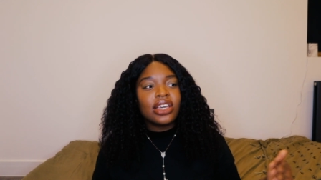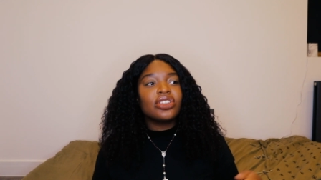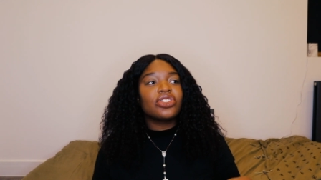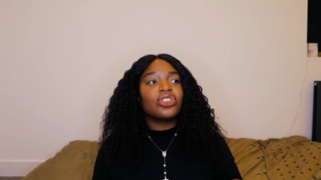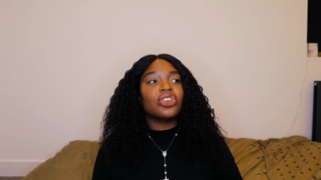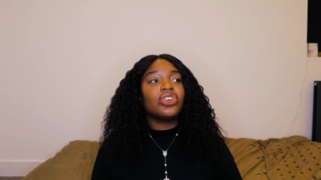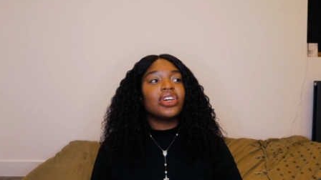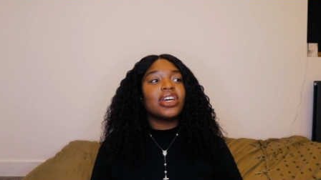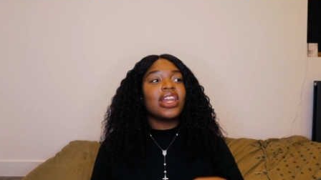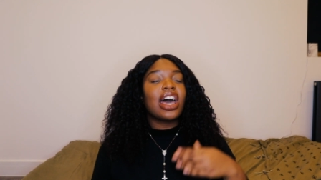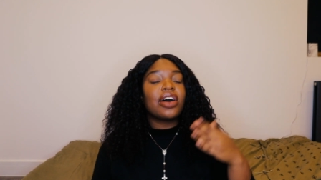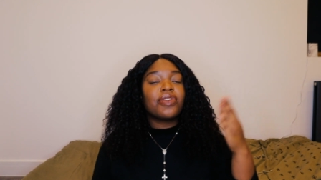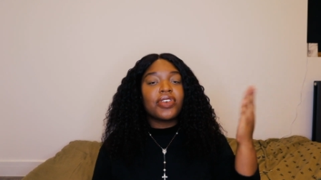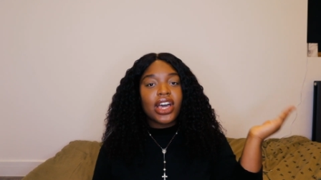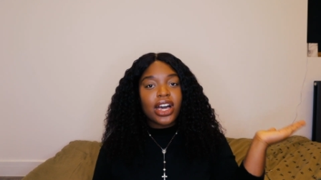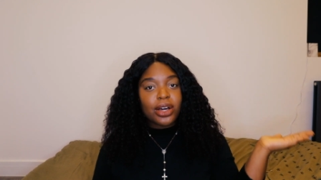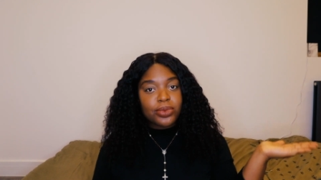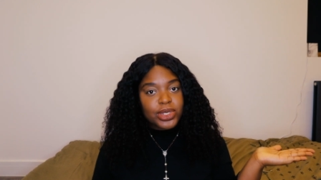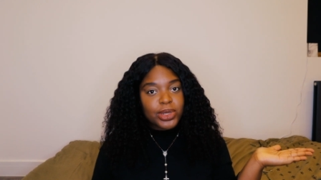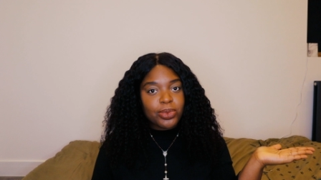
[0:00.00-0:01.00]
So you can have
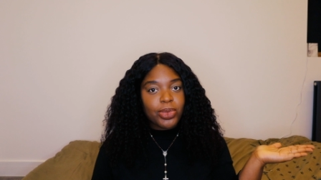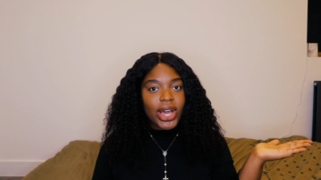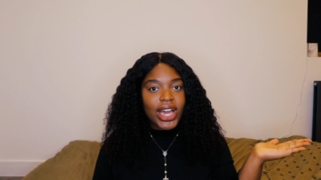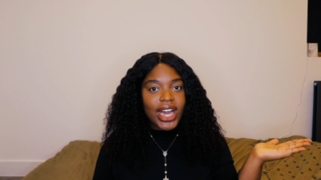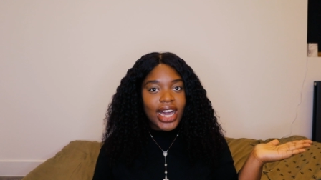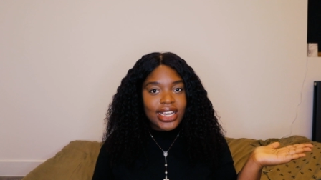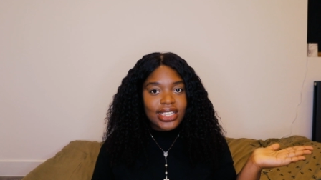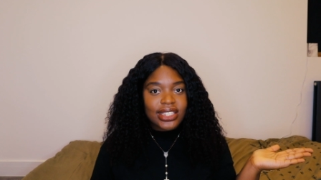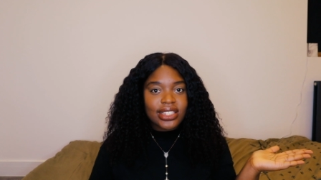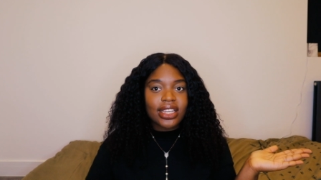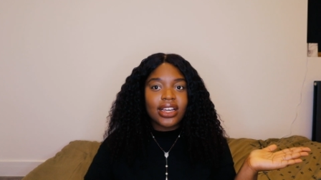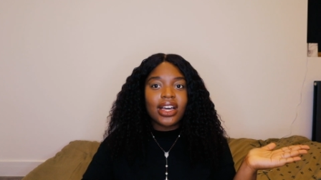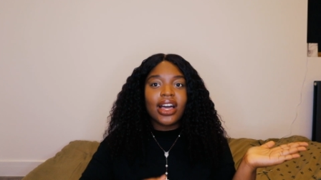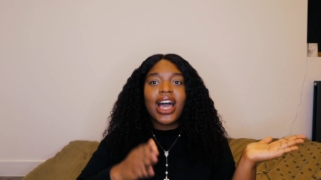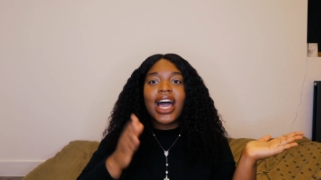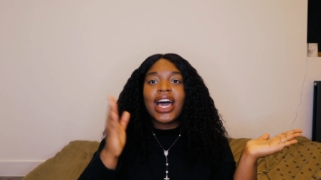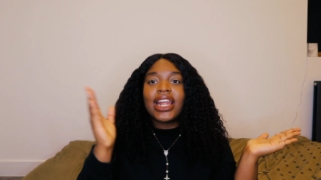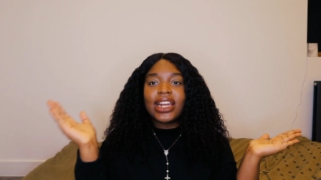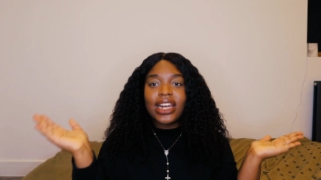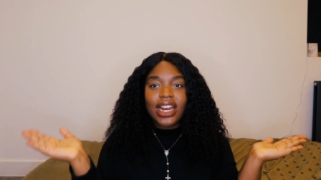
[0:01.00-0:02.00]
a help to buy
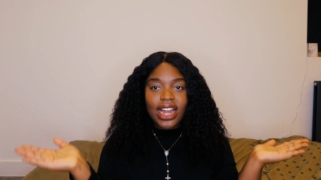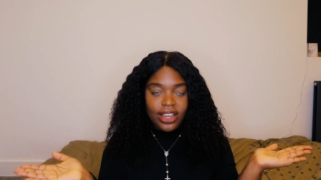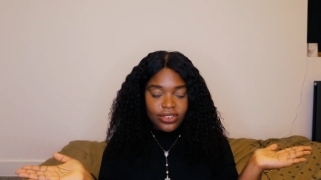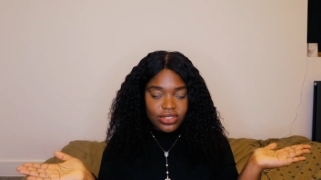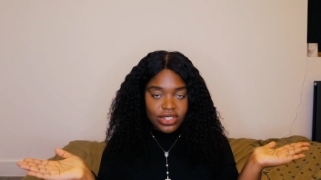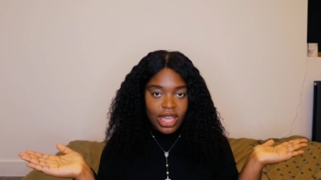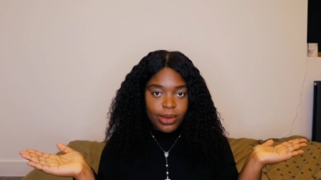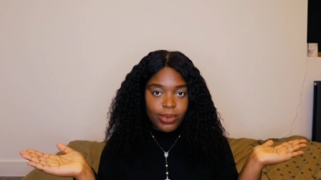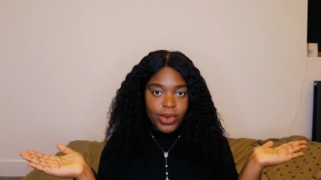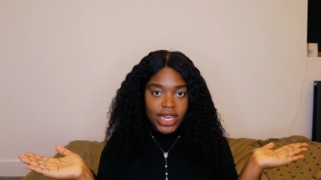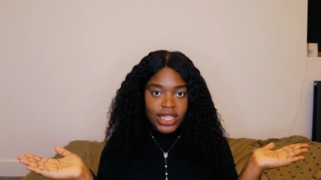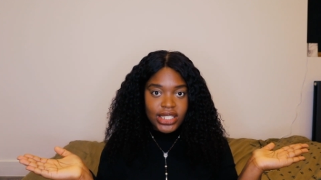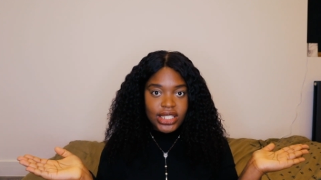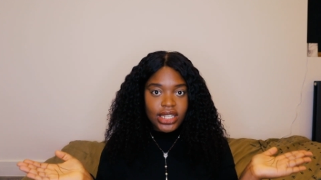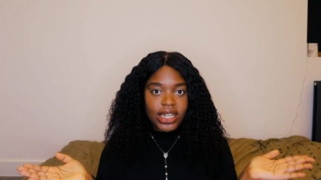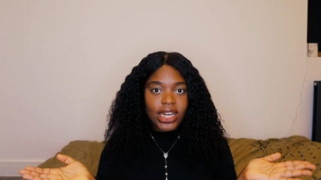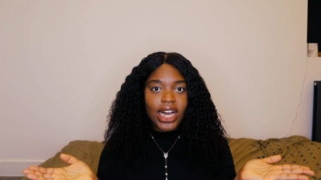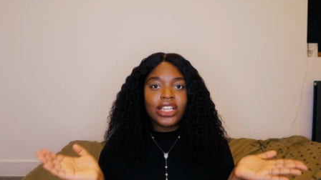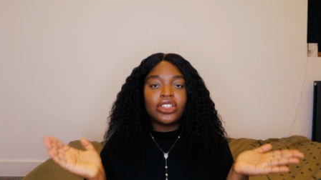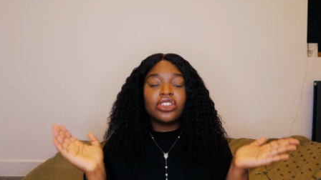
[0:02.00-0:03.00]
ISA and a lifetime
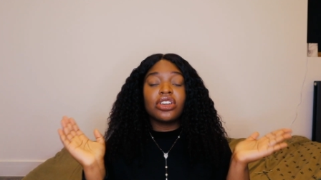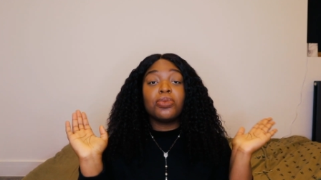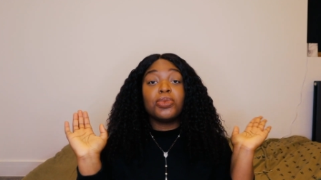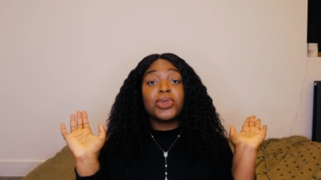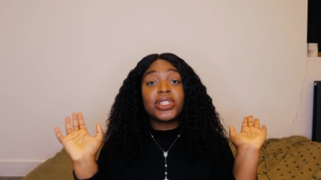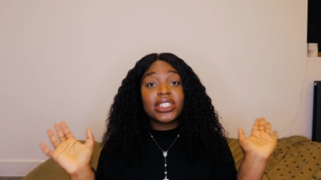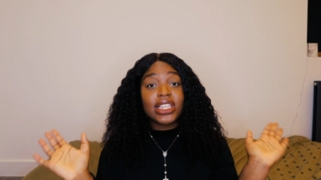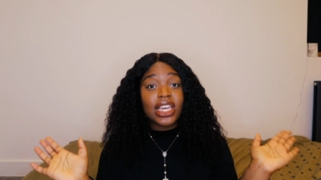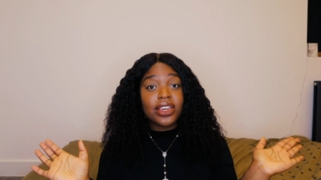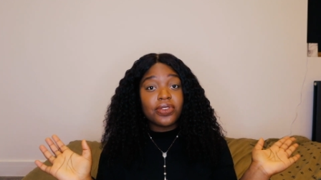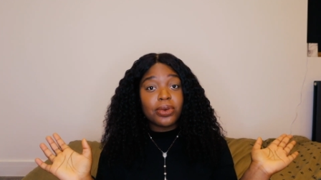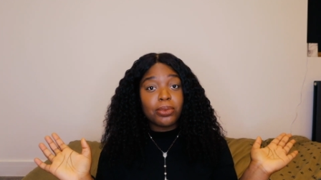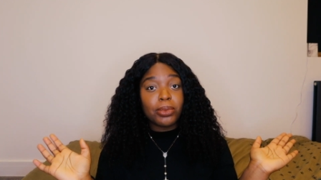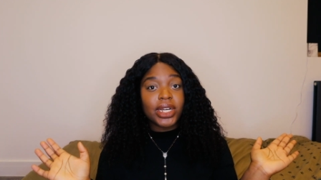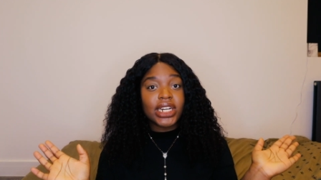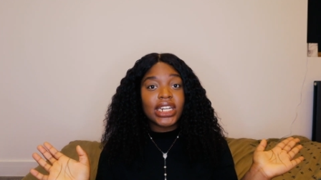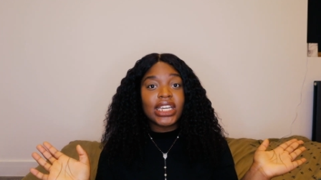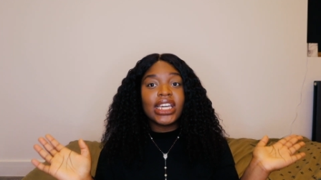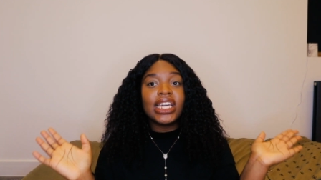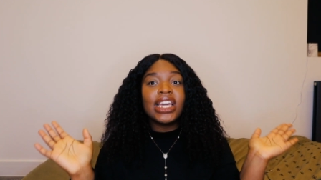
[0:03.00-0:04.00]
ISA, and you can be saving
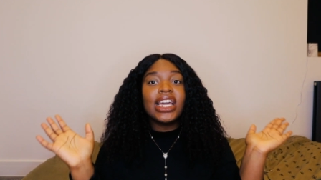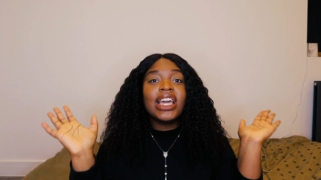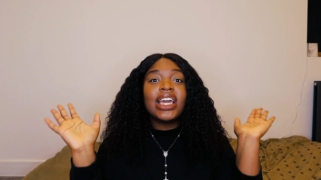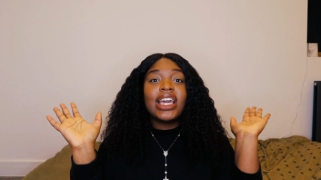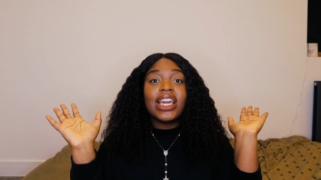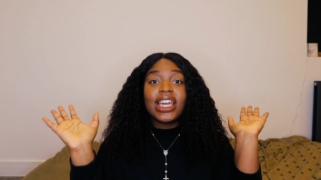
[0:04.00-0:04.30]
money